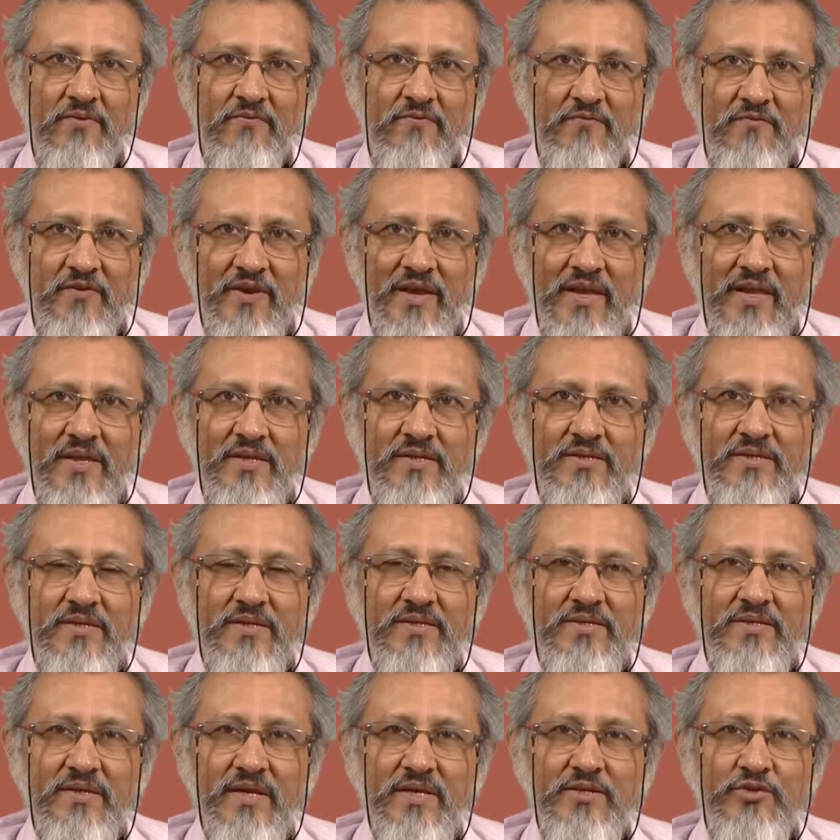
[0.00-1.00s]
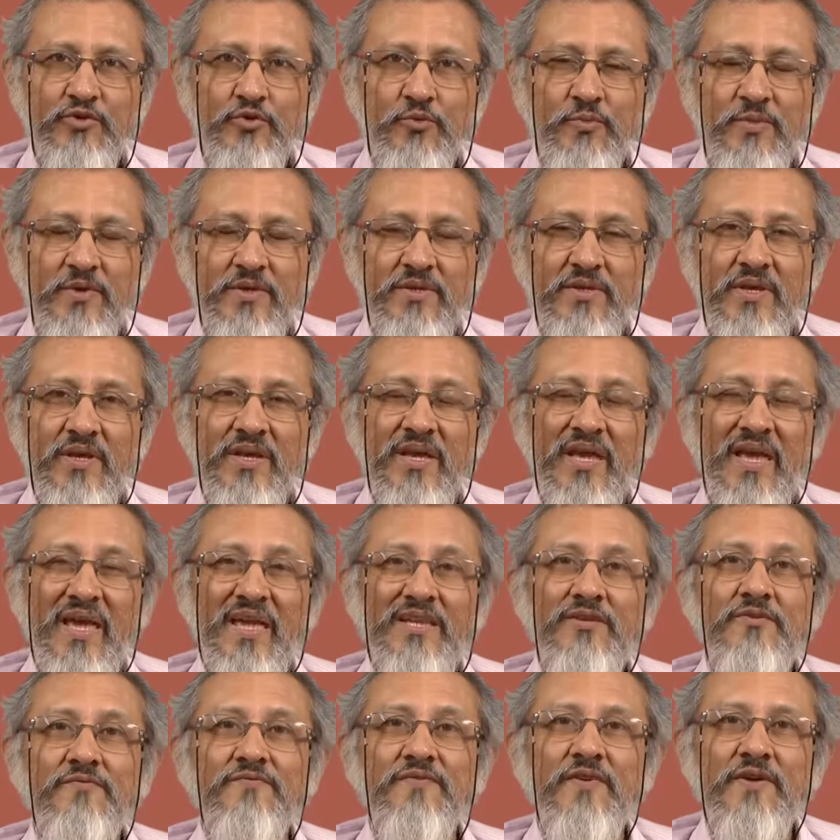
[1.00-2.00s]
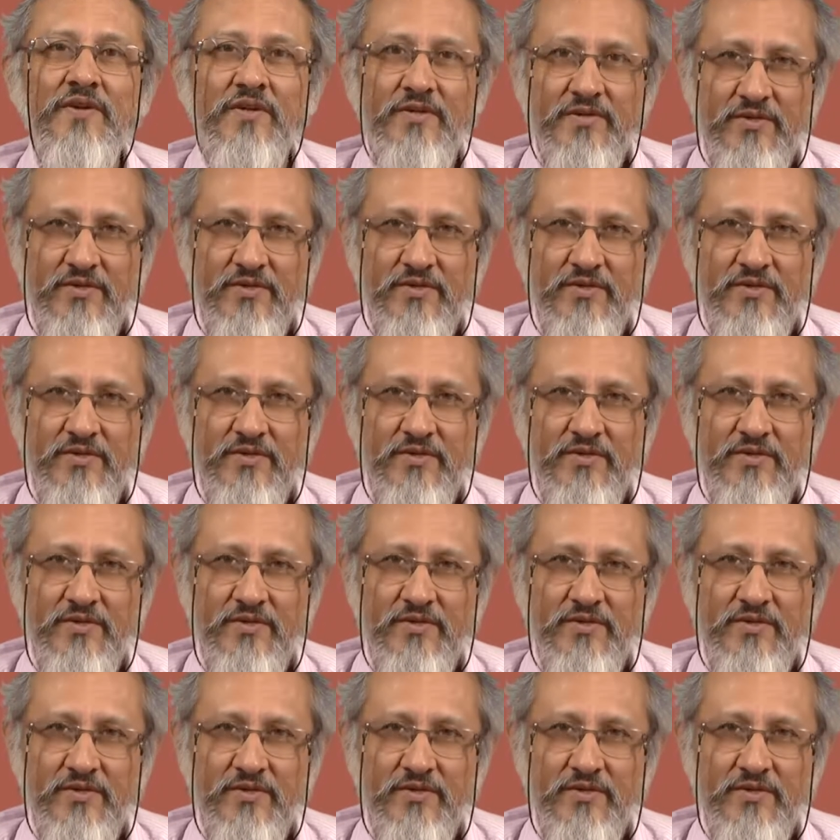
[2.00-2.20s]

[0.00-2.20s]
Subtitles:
Friends is said to be the head of the